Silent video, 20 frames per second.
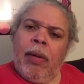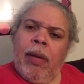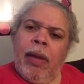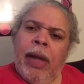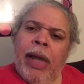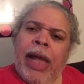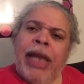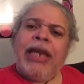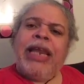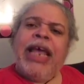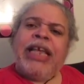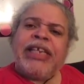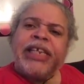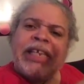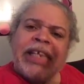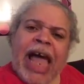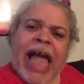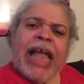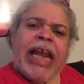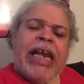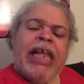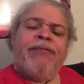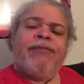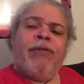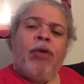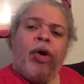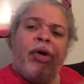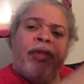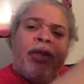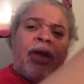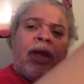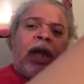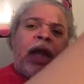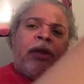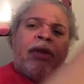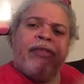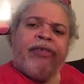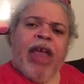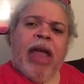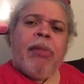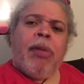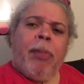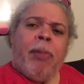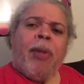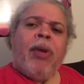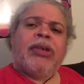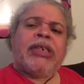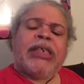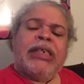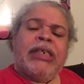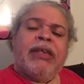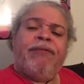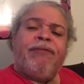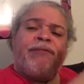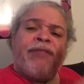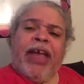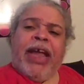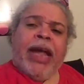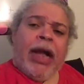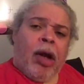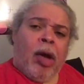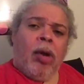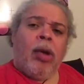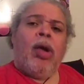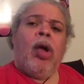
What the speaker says: and less likely for the disabled person to fail